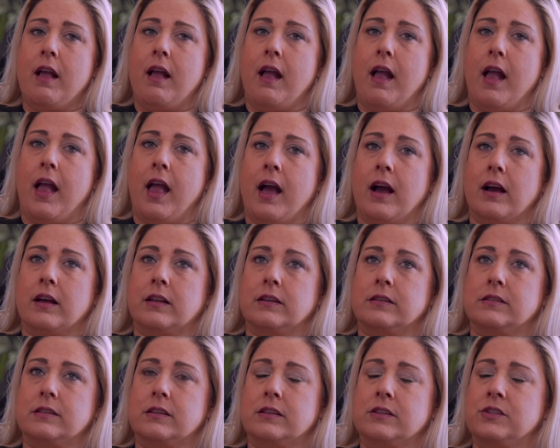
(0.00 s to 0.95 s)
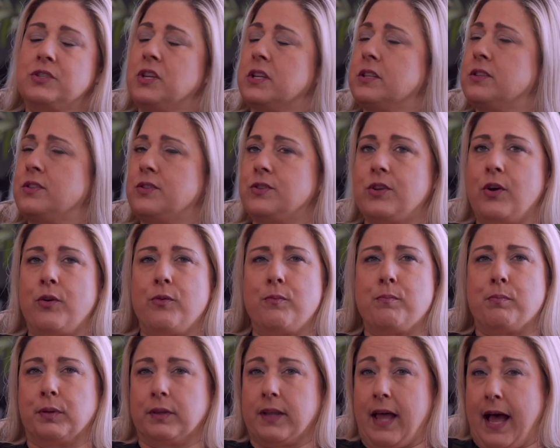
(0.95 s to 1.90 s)
and just so
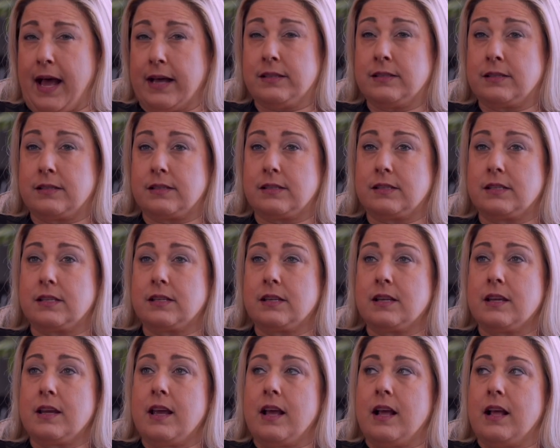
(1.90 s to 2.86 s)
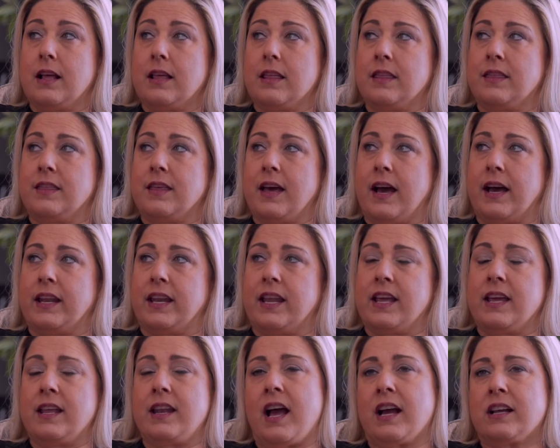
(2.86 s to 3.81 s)
blessed that
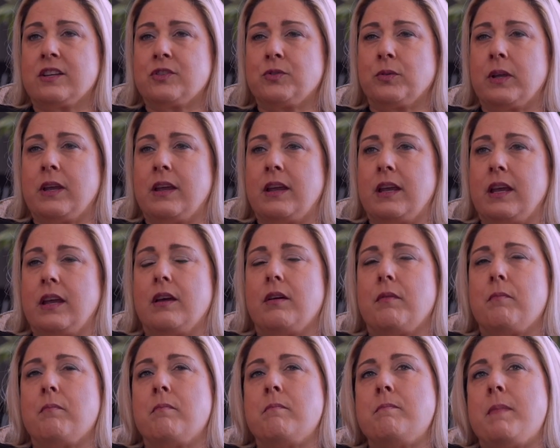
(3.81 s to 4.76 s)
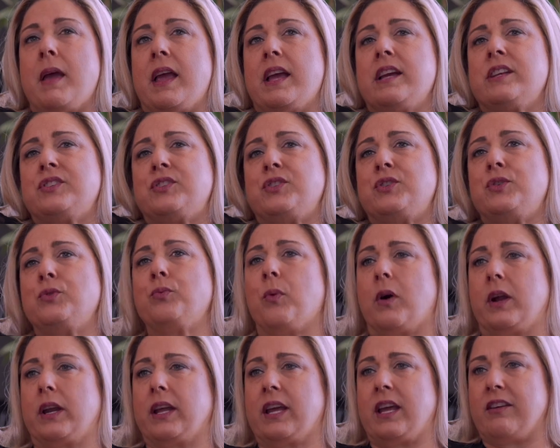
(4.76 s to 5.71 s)
it actually makes you
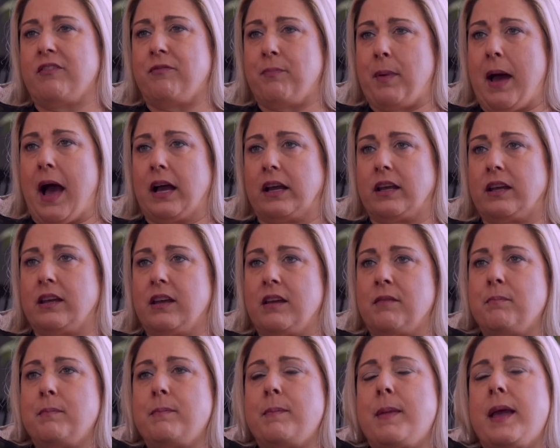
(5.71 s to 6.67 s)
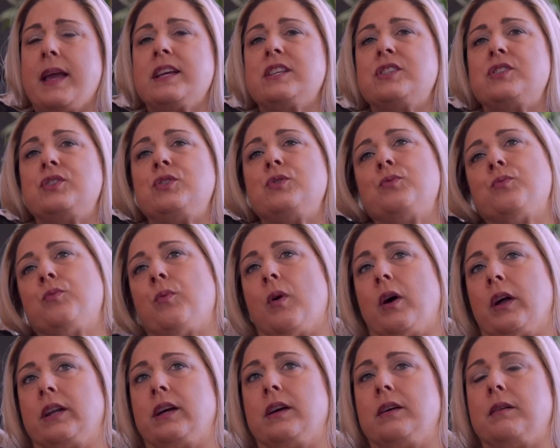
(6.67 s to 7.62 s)
want to give back. It makes you
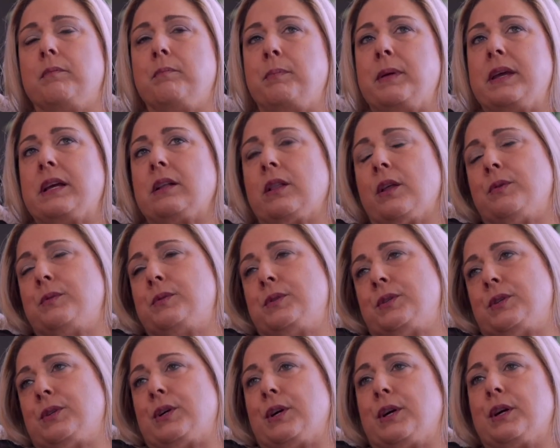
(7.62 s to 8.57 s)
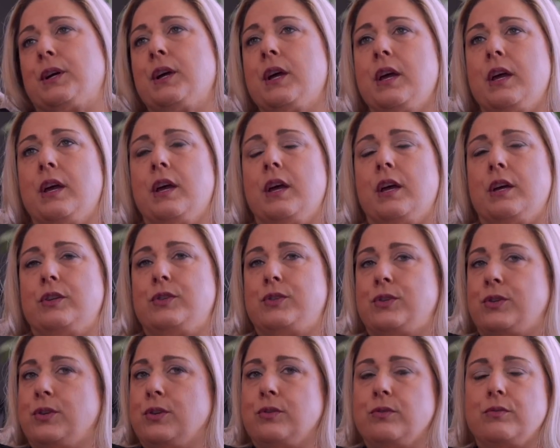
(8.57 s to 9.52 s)
want to be closer
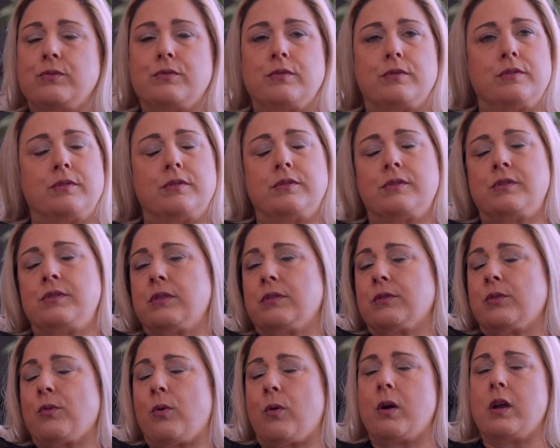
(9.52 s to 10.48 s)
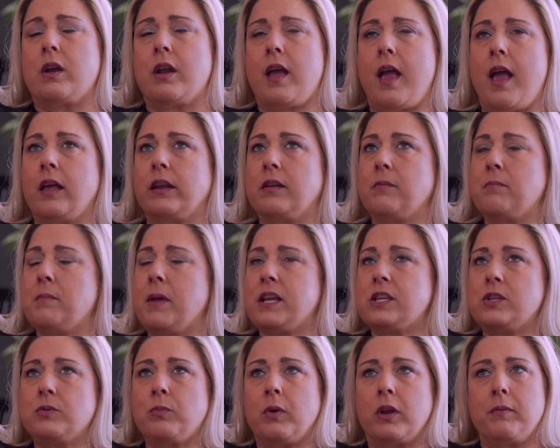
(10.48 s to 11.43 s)
to to the Lord and it
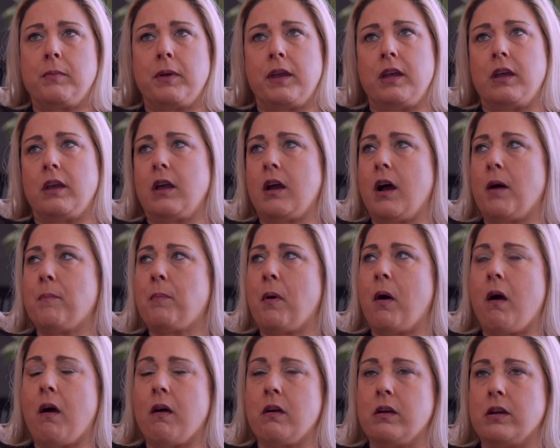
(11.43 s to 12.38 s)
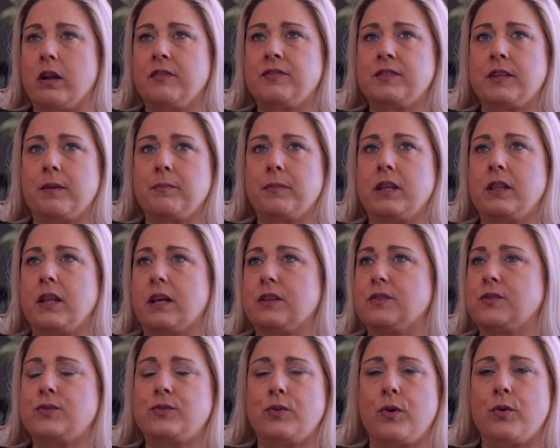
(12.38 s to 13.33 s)
makes you want to be a part of something
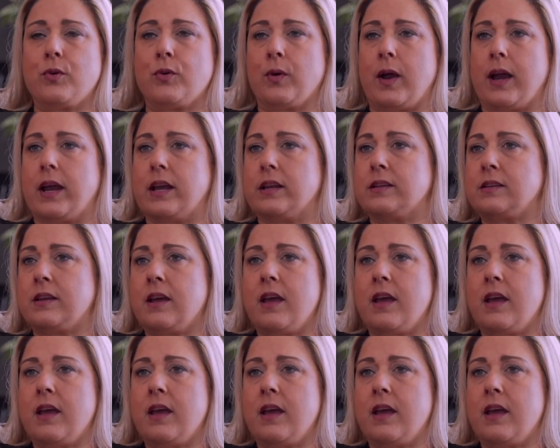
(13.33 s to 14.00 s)
that's so great.